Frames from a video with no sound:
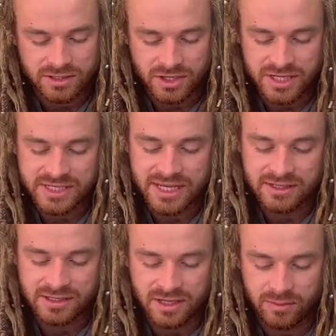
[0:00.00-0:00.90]
So he
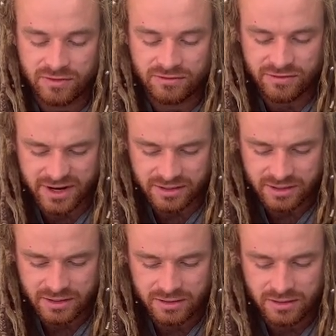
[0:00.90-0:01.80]
said to him, 'Friend,
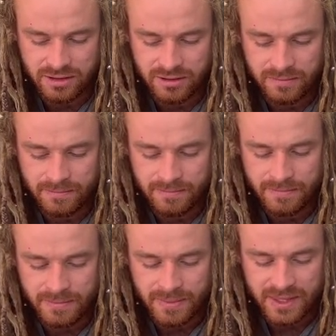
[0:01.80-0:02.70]

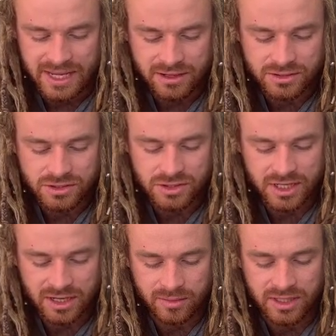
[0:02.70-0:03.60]
how did you
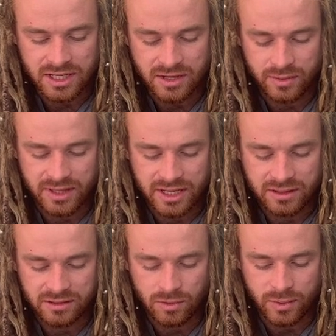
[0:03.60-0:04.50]
come in here
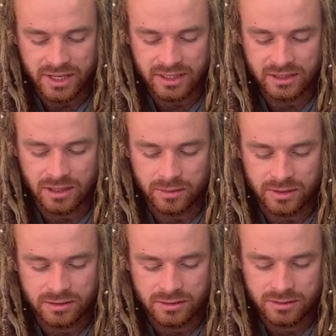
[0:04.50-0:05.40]
without a wedding
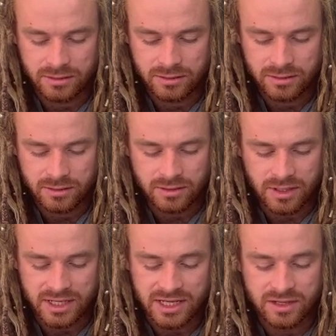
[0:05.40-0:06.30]
garment?'
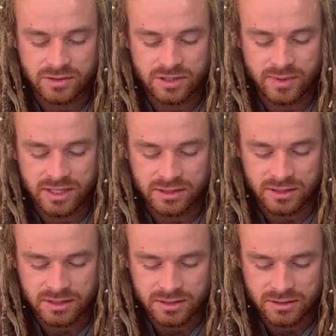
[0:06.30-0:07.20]
And he was
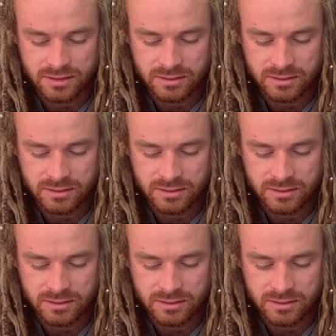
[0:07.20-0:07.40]
speechless.